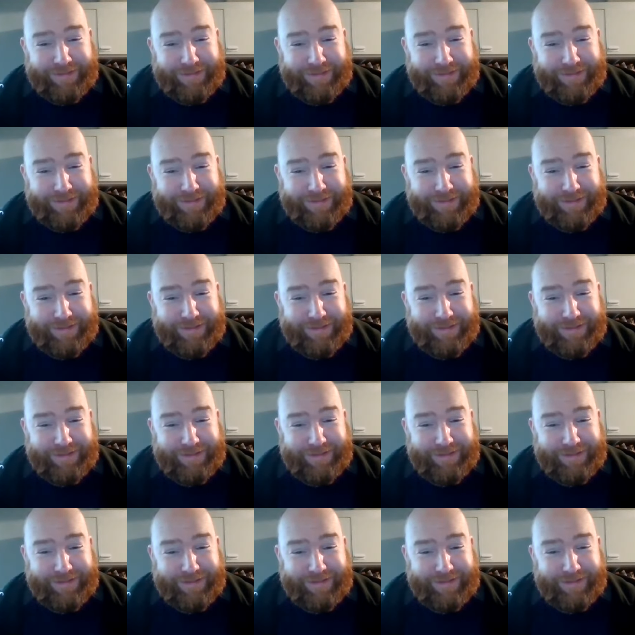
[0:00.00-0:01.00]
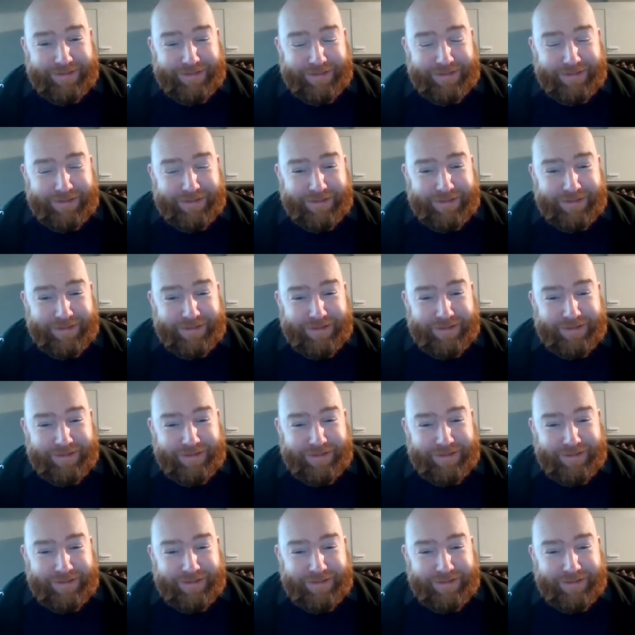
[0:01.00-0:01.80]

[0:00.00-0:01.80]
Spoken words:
Nobody speaks.